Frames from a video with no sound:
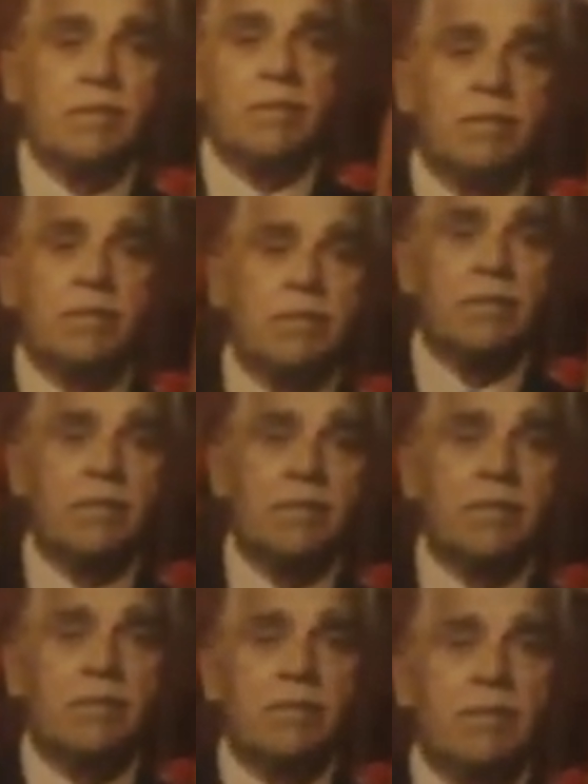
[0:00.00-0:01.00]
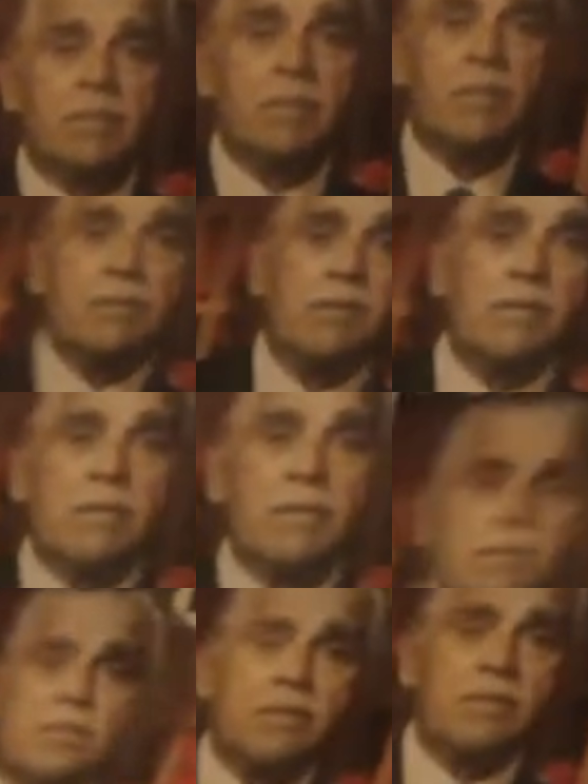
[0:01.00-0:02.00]

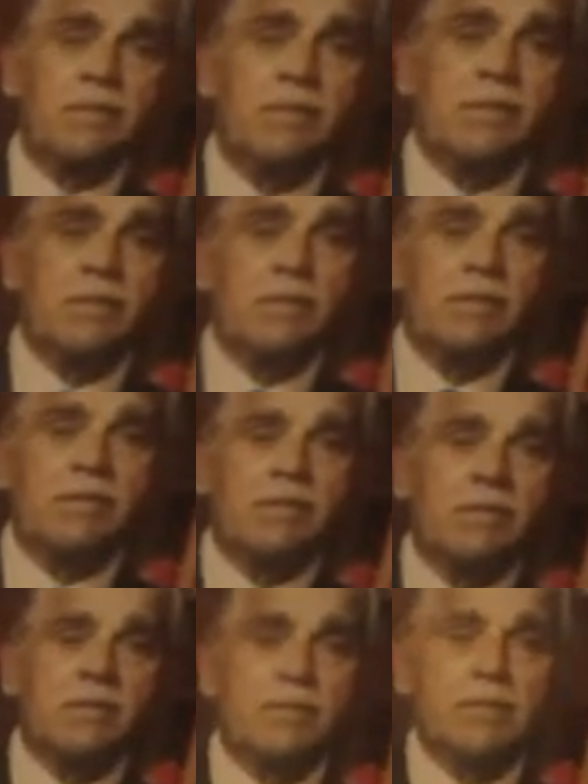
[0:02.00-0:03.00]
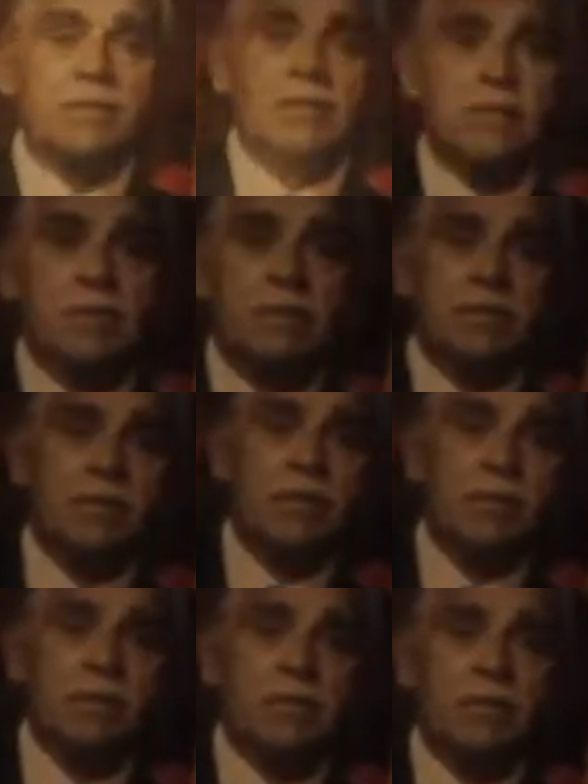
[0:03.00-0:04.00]

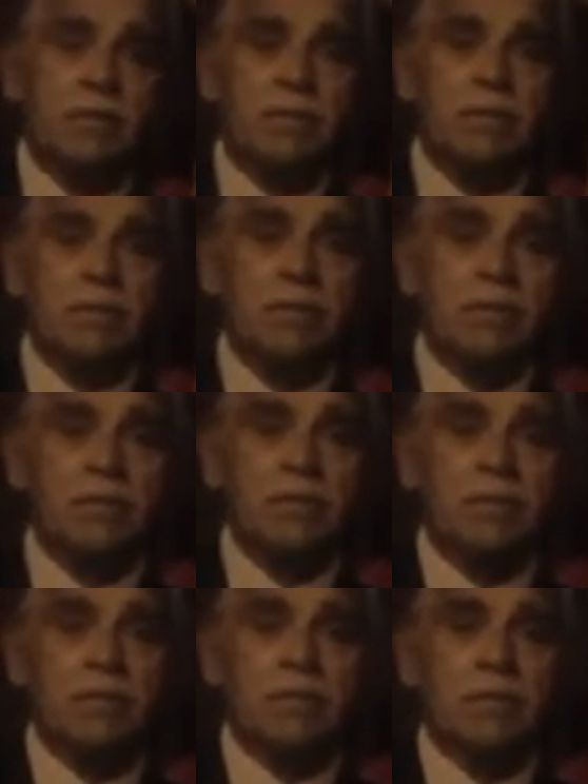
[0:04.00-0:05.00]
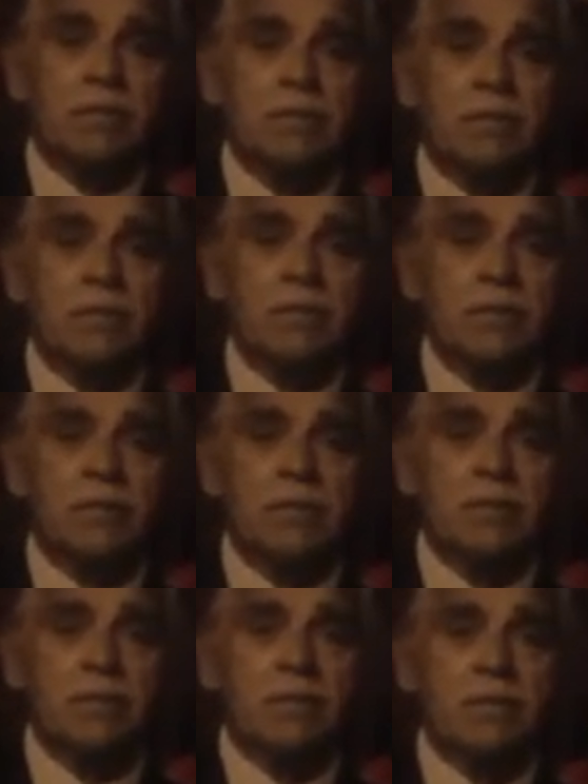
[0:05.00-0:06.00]

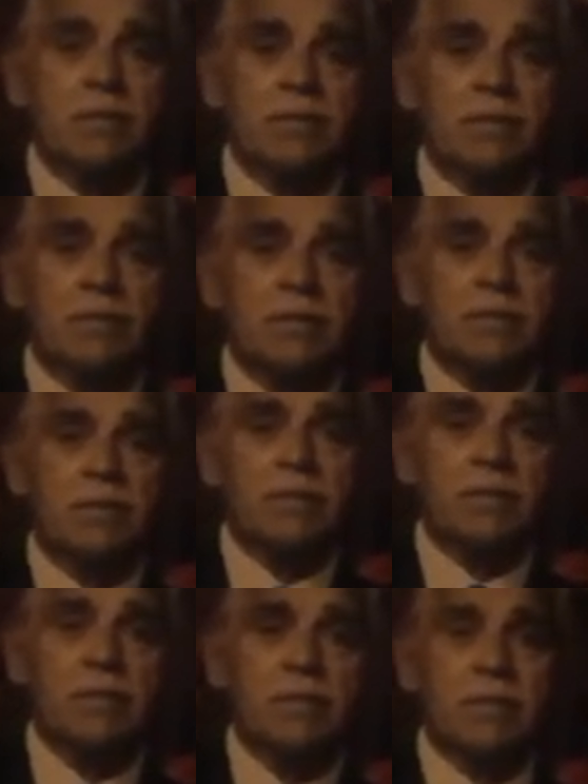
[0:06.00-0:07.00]
[no speech]